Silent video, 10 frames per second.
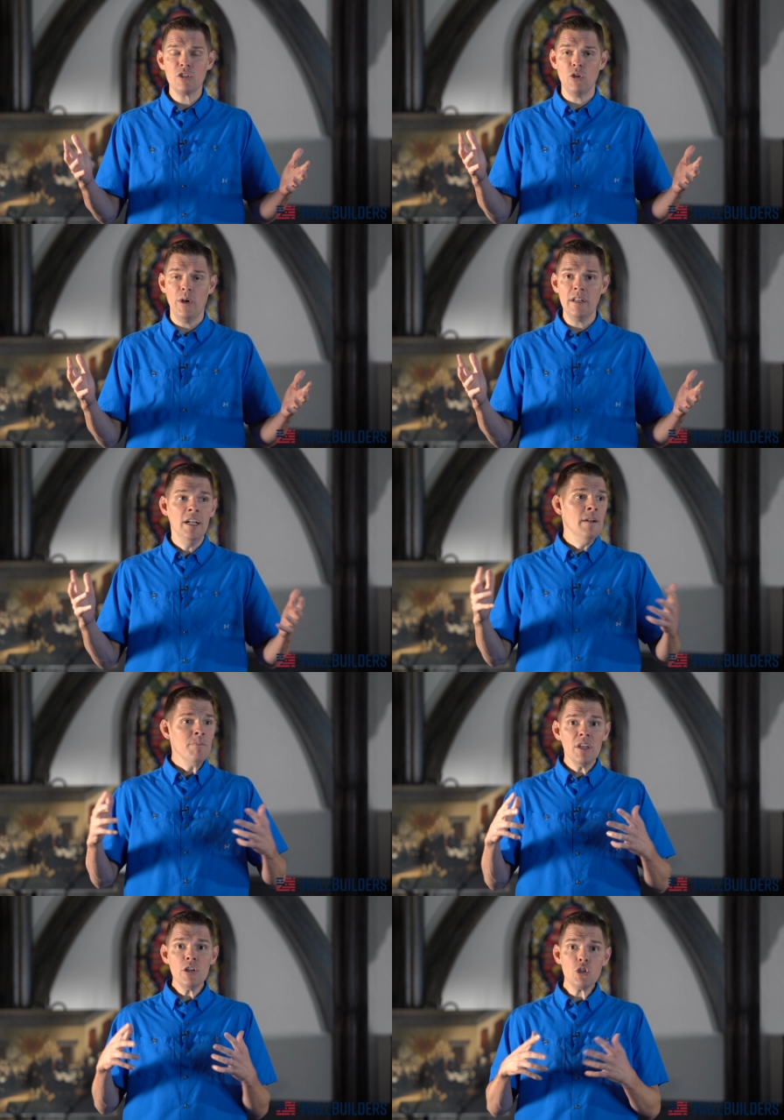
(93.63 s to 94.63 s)
to it,
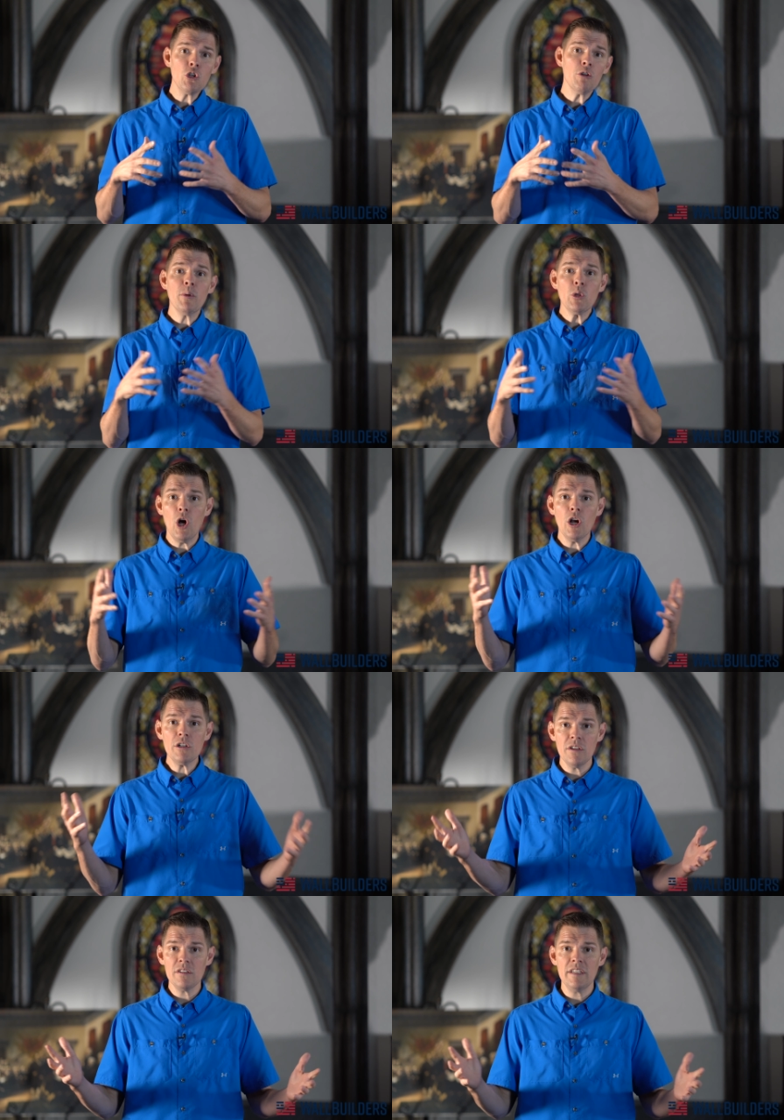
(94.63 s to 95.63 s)
then it should belong
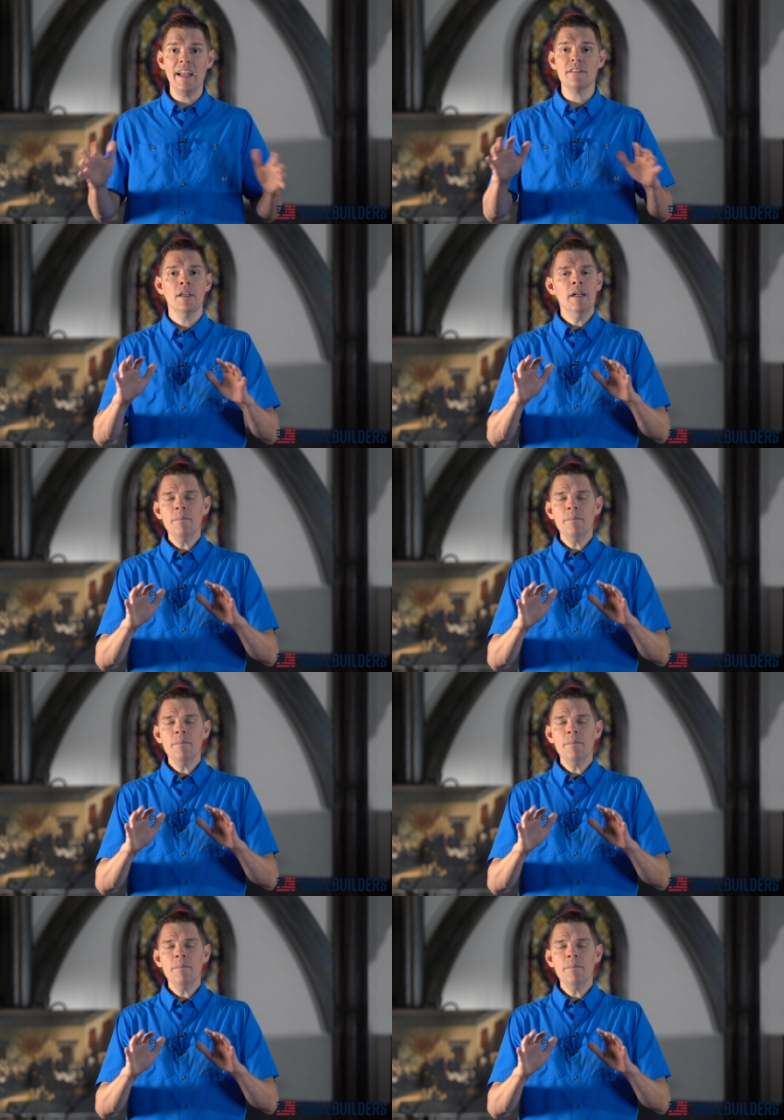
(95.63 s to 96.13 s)
to the states.